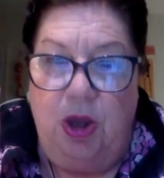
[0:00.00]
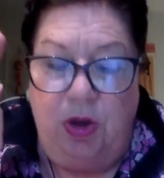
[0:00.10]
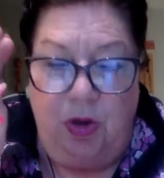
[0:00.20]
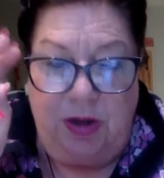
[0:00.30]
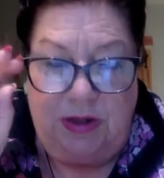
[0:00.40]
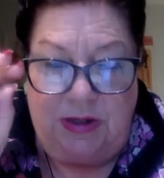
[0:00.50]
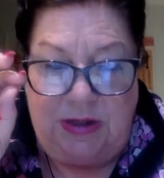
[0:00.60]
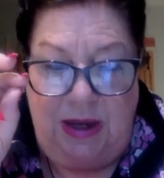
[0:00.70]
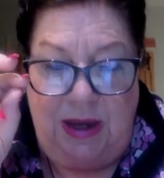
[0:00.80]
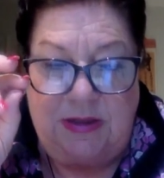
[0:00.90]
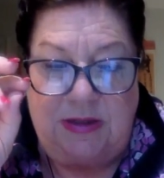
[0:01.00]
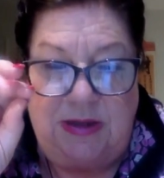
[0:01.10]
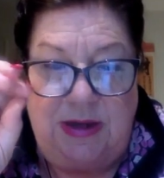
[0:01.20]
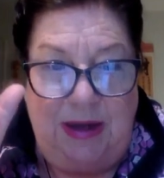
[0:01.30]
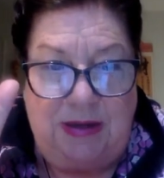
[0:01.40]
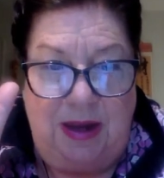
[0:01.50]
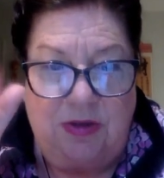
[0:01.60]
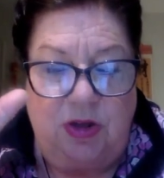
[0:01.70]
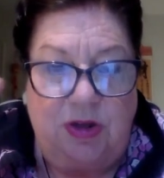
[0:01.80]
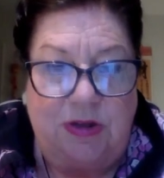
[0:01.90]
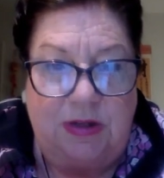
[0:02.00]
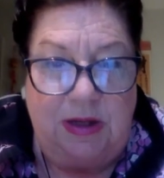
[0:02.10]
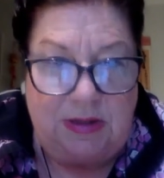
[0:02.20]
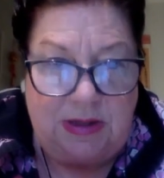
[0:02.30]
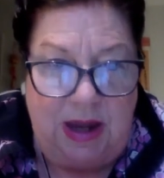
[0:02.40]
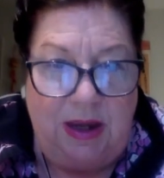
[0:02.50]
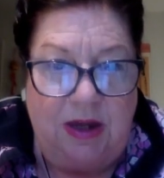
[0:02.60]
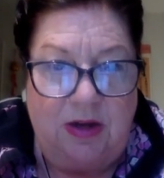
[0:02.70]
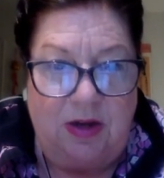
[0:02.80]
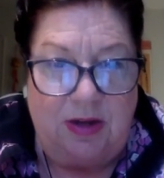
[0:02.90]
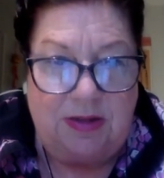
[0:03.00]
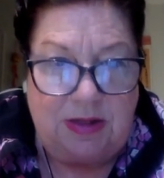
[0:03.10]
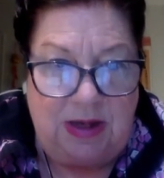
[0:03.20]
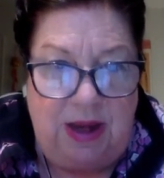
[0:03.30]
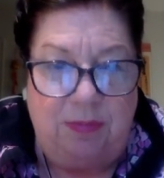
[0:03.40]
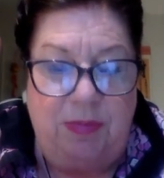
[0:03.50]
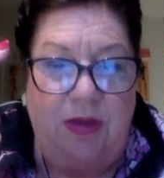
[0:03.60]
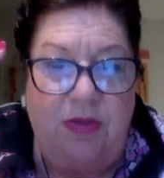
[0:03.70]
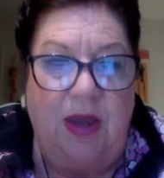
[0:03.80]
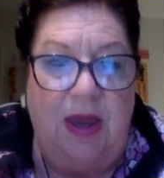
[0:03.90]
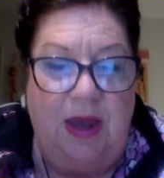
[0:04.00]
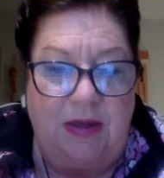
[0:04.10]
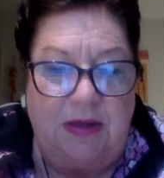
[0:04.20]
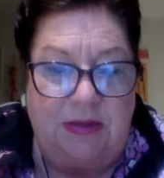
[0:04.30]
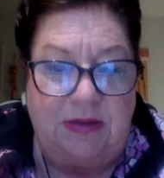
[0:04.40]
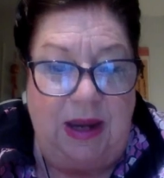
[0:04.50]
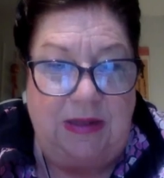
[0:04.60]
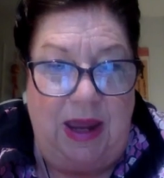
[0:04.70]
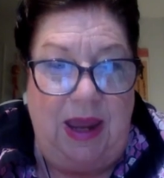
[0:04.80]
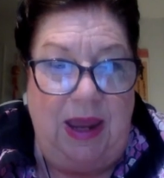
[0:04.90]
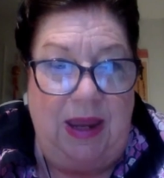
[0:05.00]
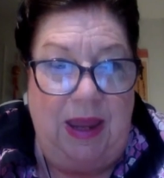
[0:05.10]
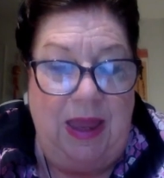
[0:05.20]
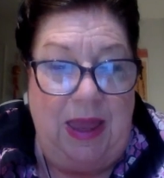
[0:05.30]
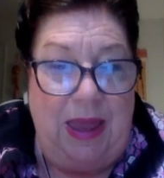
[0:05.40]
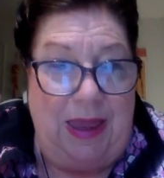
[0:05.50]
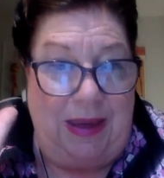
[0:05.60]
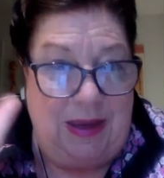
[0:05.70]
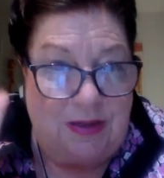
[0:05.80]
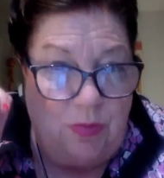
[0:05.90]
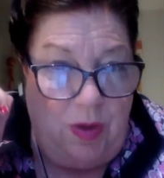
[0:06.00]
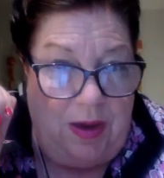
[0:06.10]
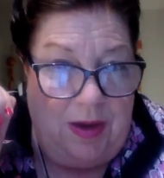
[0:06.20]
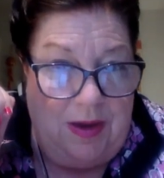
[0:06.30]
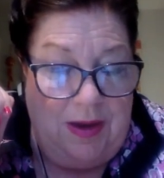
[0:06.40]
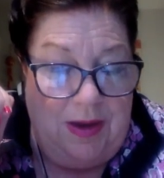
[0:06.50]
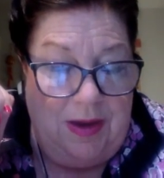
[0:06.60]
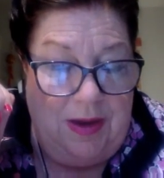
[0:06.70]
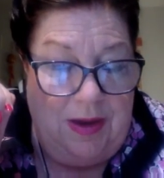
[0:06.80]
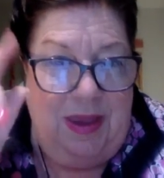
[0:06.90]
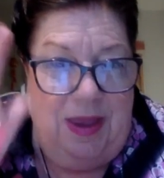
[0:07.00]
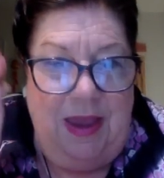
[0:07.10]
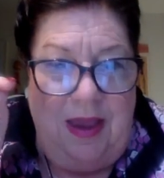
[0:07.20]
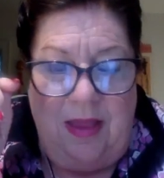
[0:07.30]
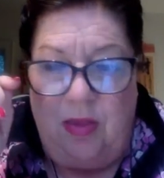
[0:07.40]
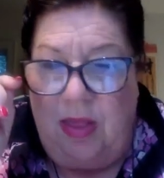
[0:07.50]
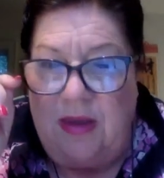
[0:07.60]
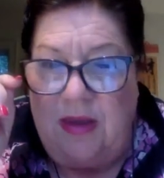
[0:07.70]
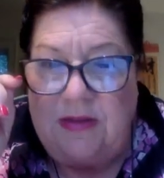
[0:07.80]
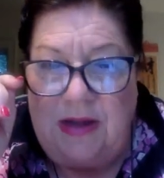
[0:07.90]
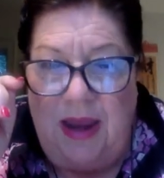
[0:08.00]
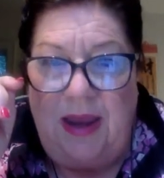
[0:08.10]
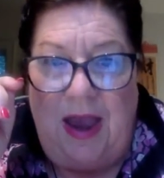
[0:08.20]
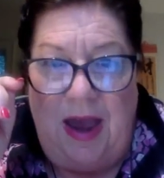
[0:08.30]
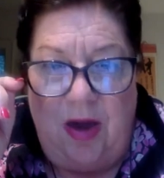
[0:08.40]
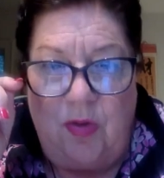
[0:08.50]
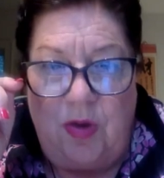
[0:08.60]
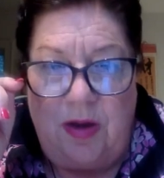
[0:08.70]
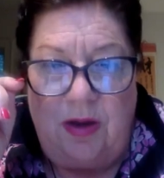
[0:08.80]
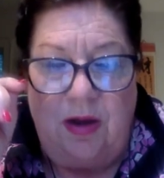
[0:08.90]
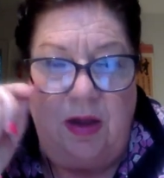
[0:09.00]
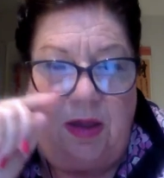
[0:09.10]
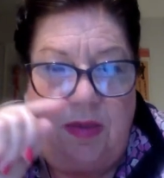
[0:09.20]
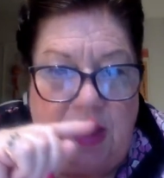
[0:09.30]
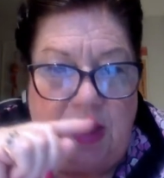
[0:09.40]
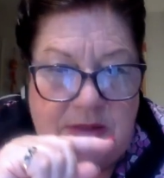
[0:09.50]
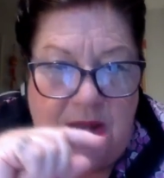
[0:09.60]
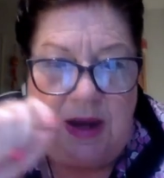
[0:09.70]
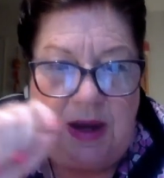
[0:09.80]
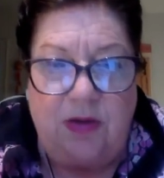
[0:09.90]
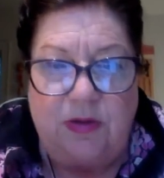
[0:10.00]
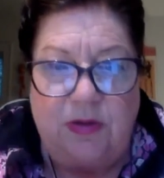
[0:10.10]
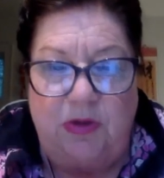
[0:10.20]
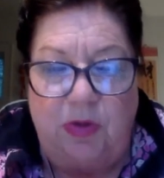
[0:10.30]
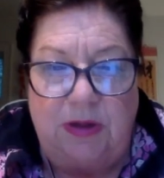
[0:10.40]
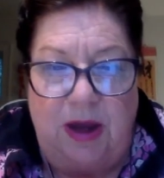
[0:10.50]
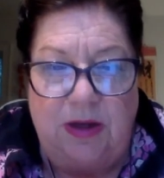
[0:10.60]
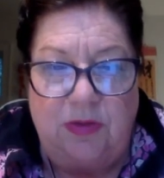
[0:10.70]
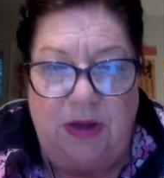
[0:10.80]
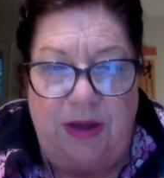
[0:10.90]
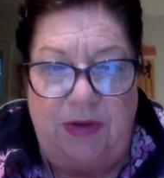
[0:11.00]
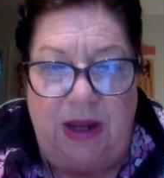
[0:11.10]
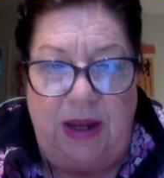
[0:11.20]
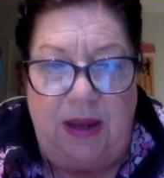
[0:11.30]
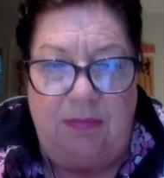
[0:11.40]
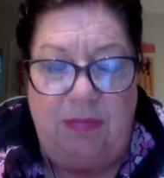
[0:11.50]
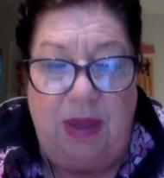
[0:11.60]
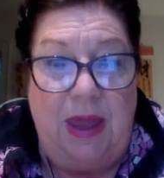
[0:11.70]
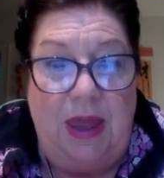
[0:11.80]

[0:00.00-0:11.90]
you're going to see a snake day. So you're going to see a snake year, a snake month, a snake day, and guess what? In the snake hour, and that snake hour is between 9 to 11 a.m.,